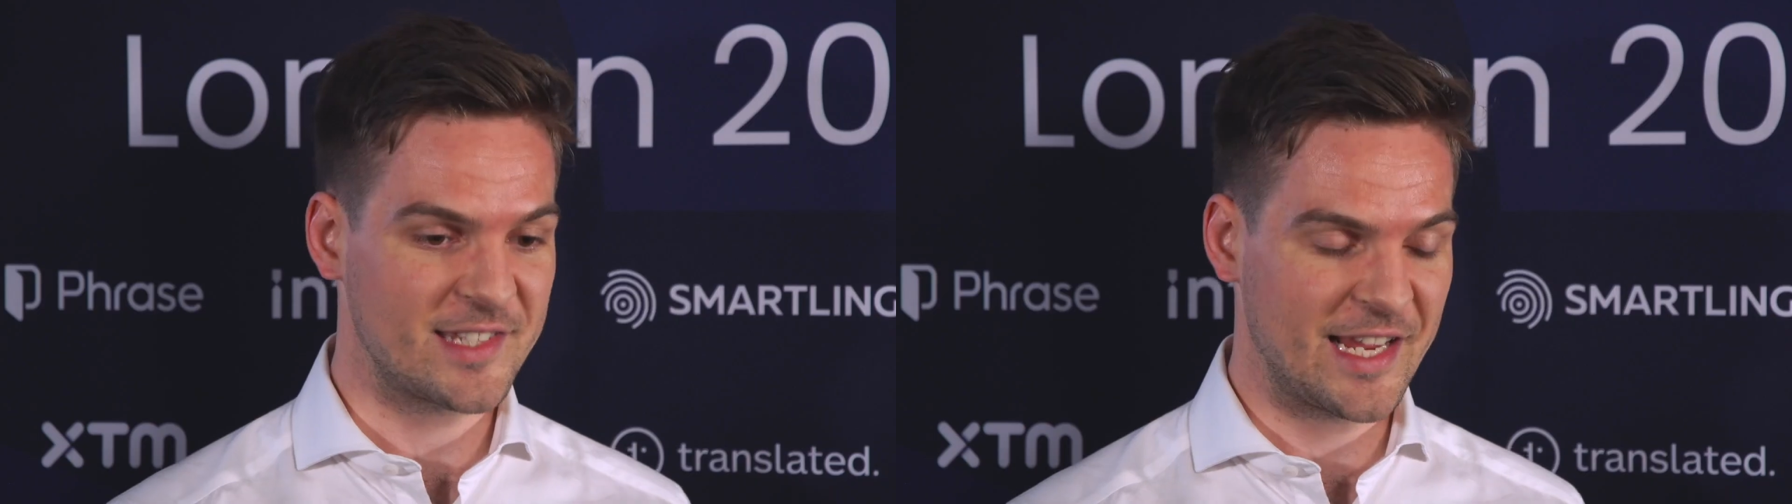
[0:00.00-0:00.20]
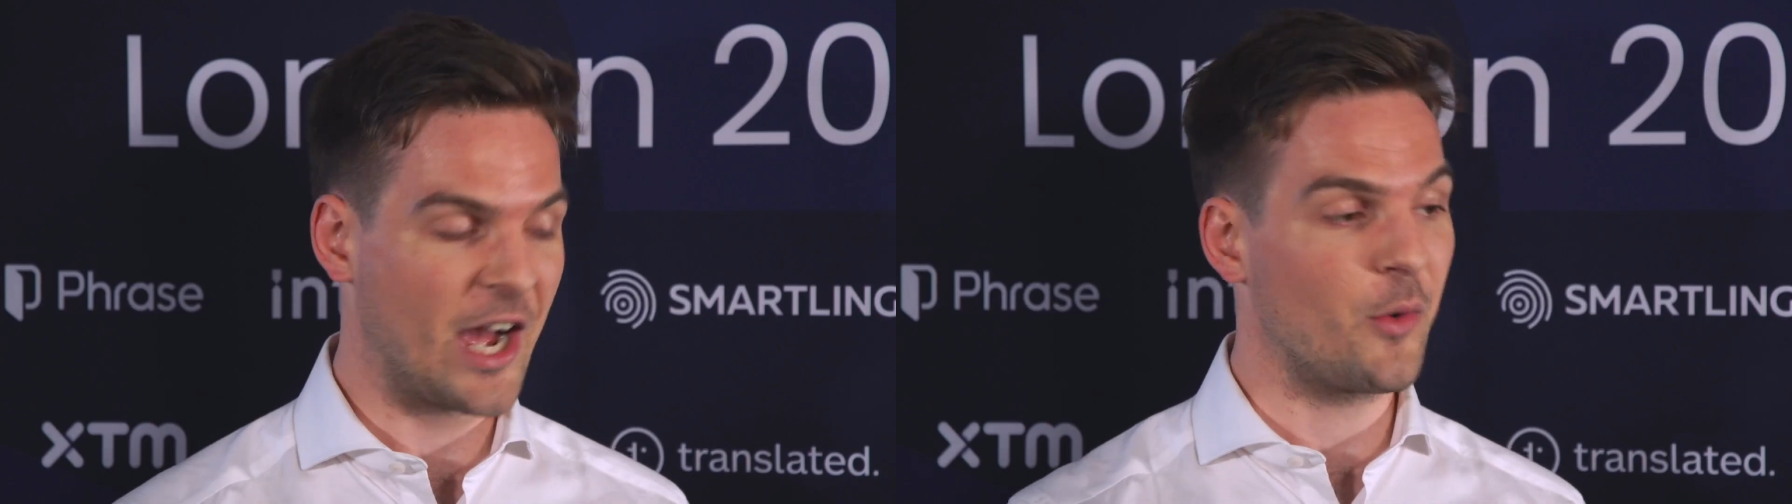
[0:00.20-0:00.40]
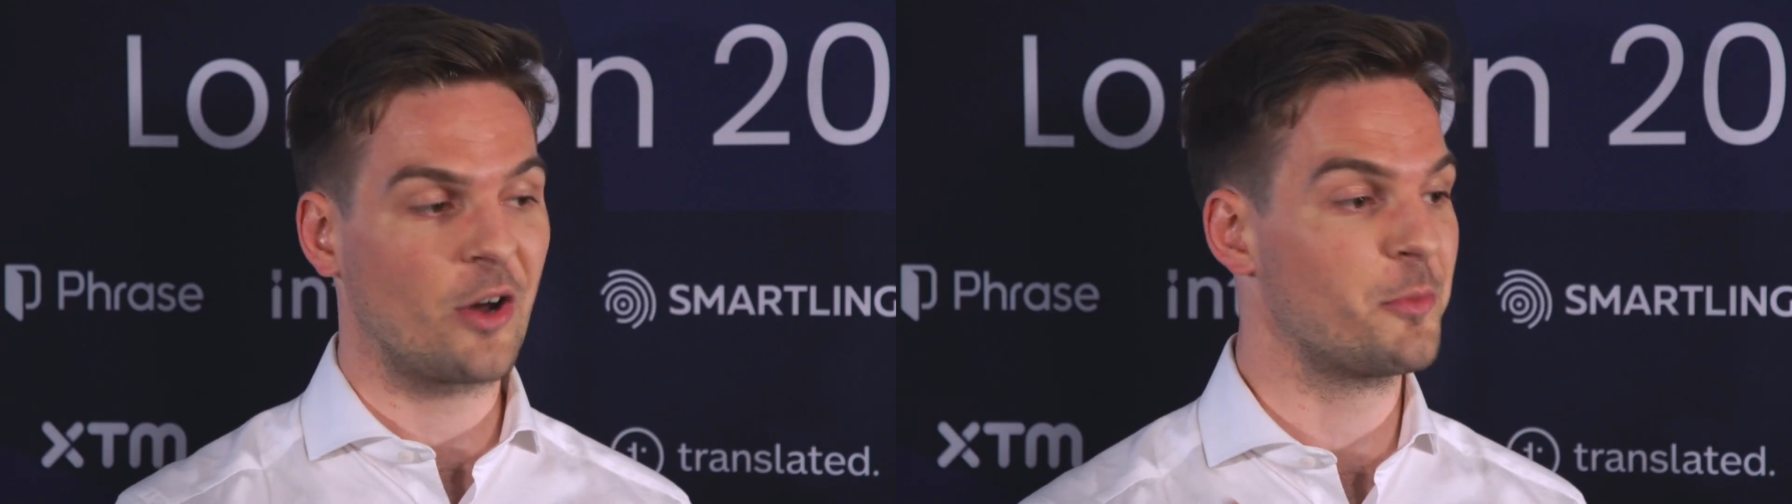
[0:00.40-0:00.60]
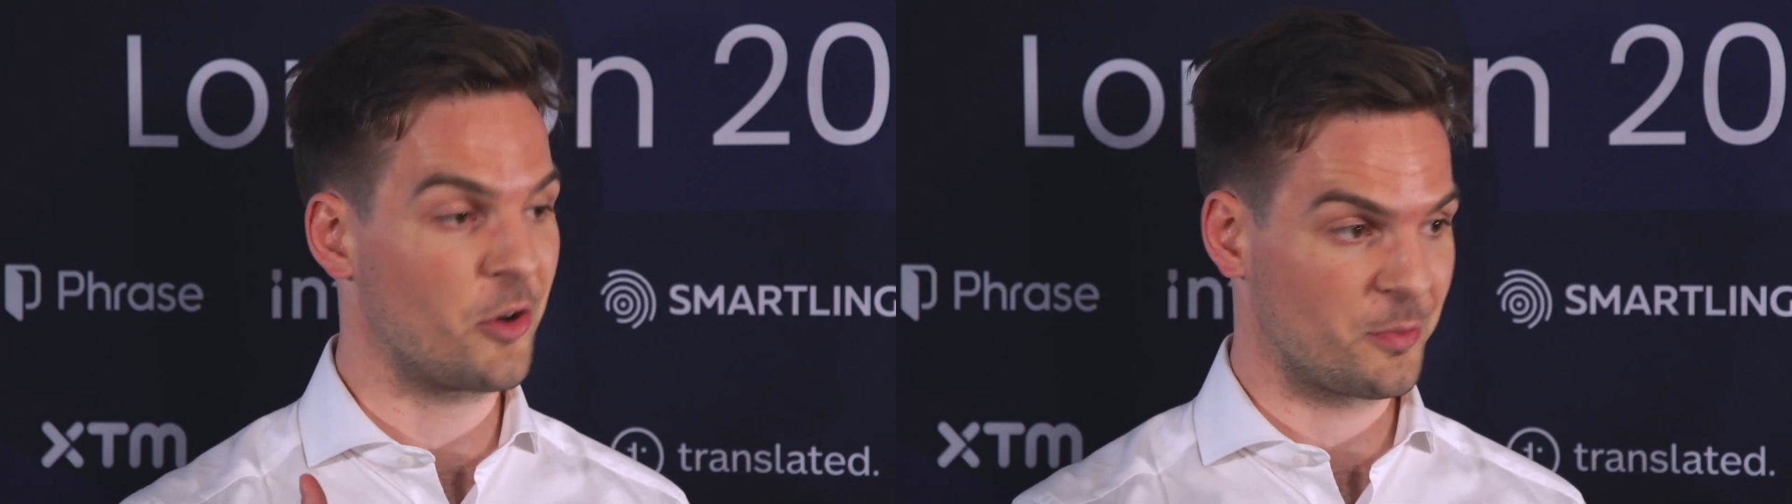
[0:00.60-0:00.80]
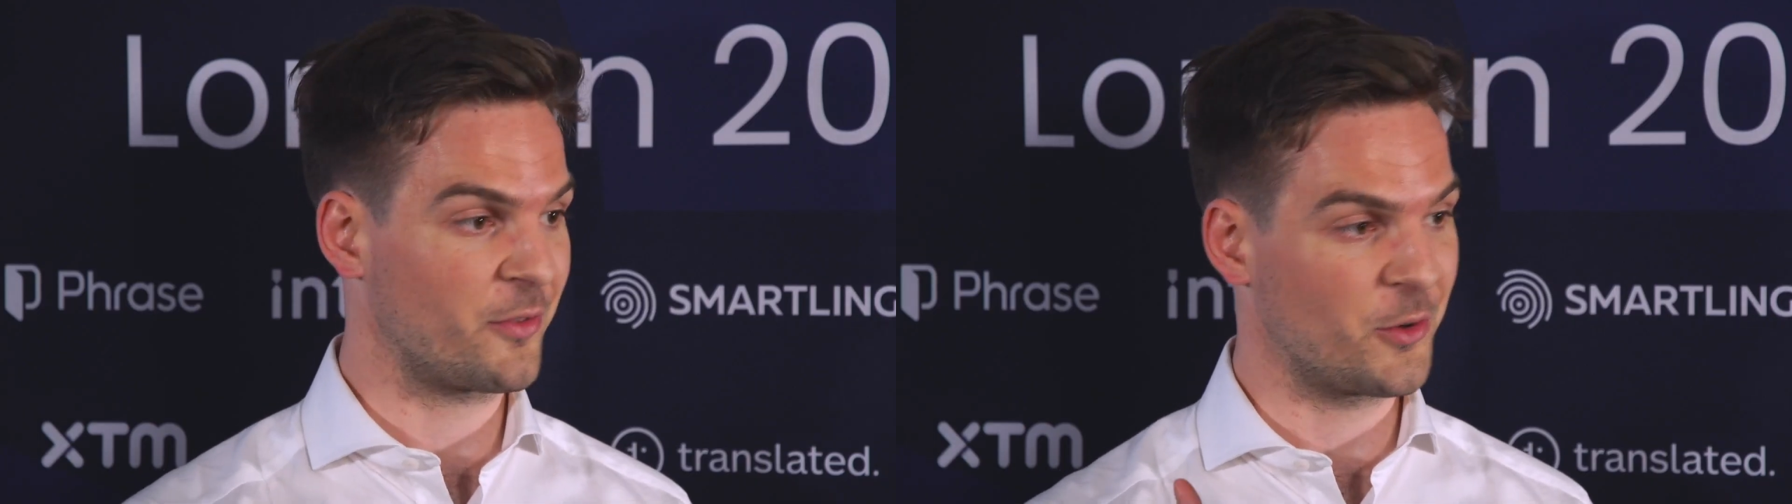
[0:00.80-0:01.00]
see how well the
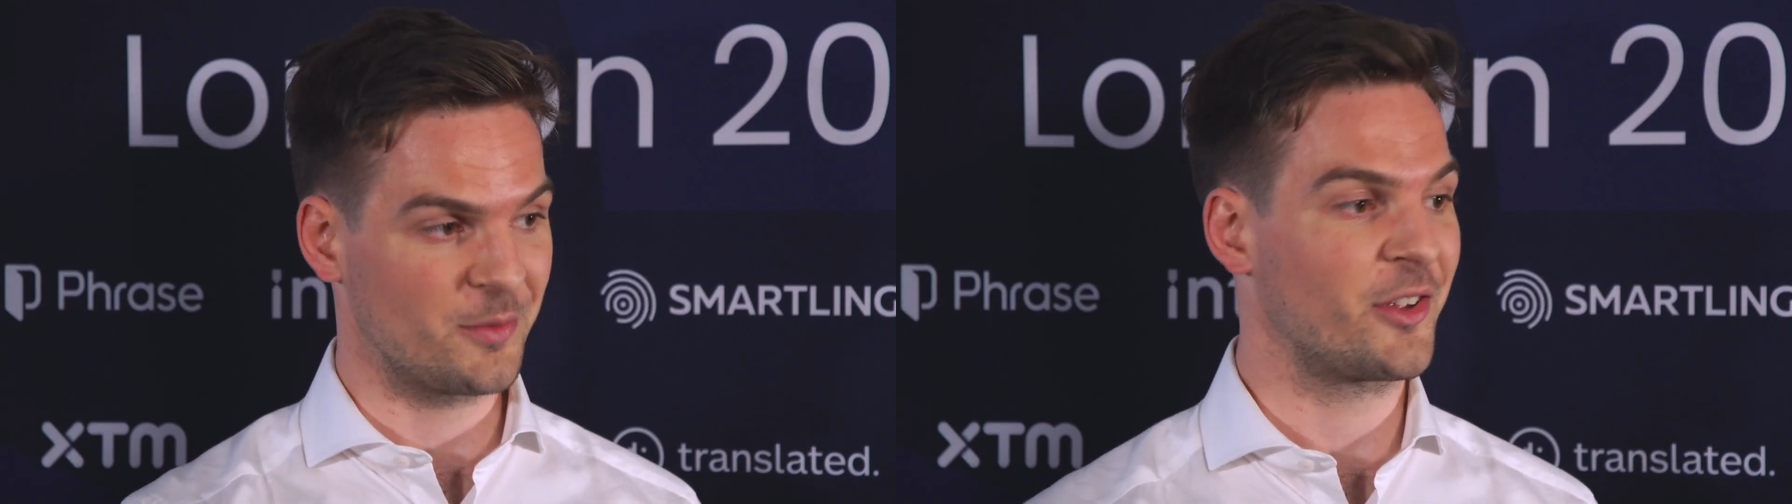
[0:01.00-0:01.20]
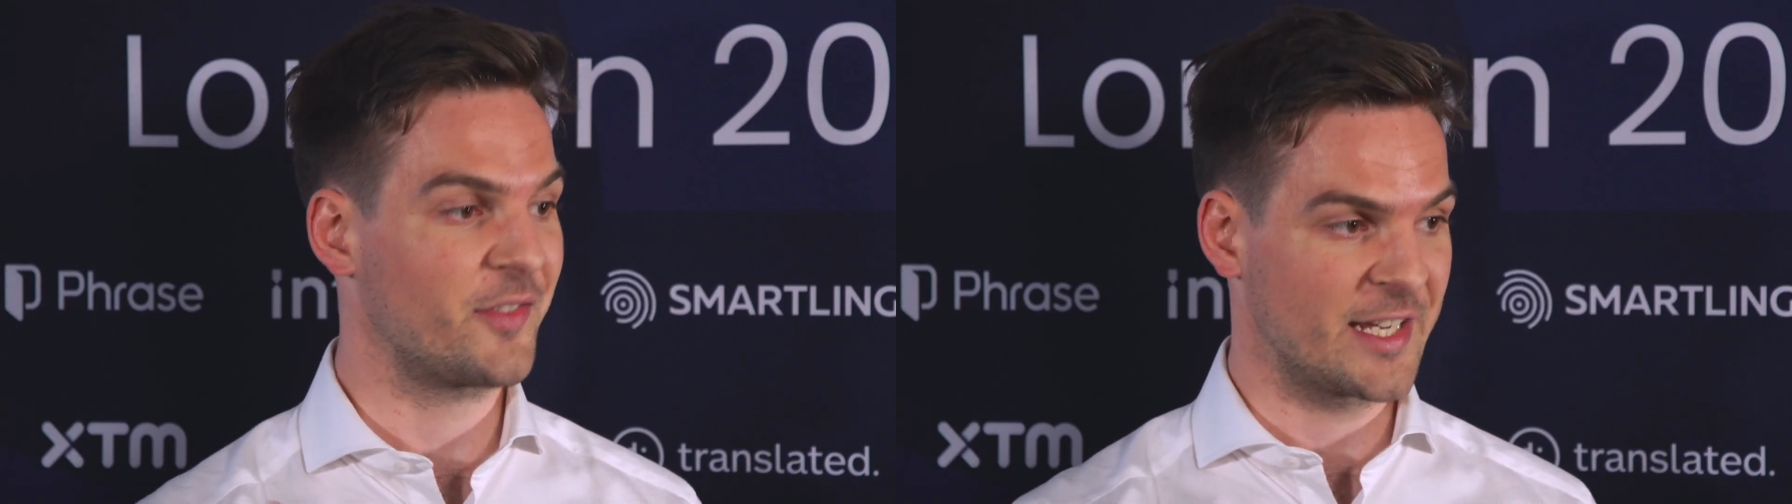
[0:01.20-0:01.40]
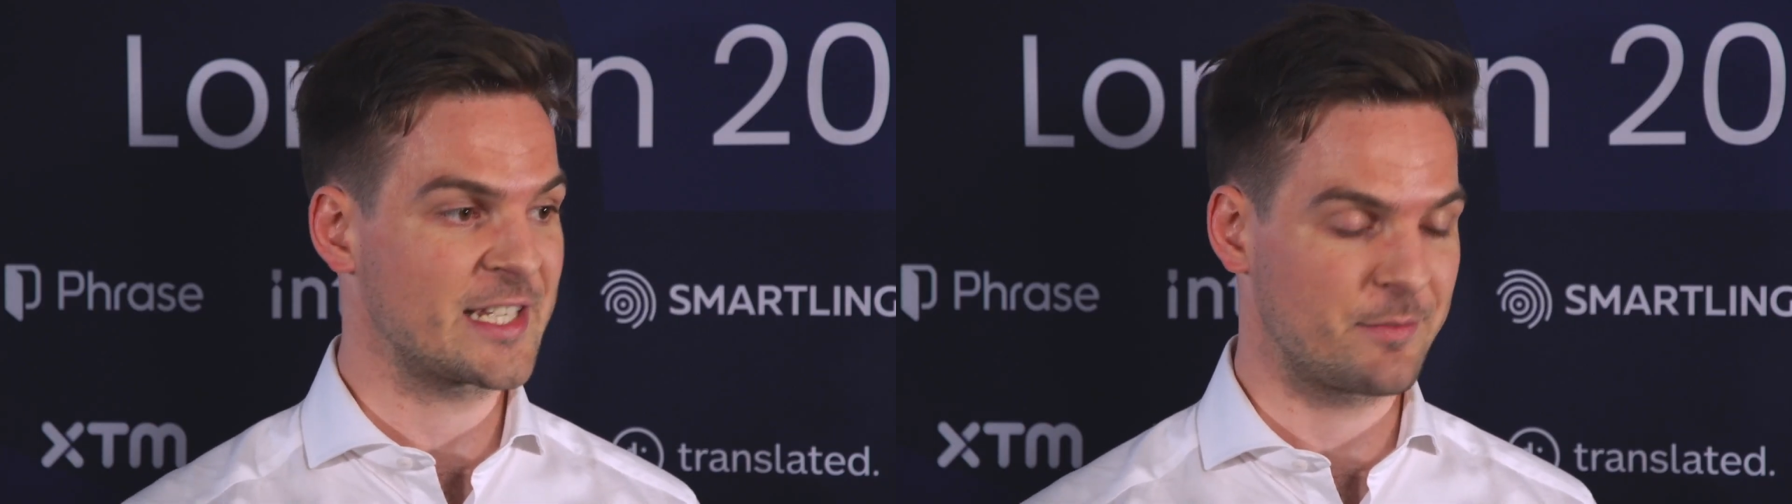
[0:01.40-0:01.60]
model performed on this,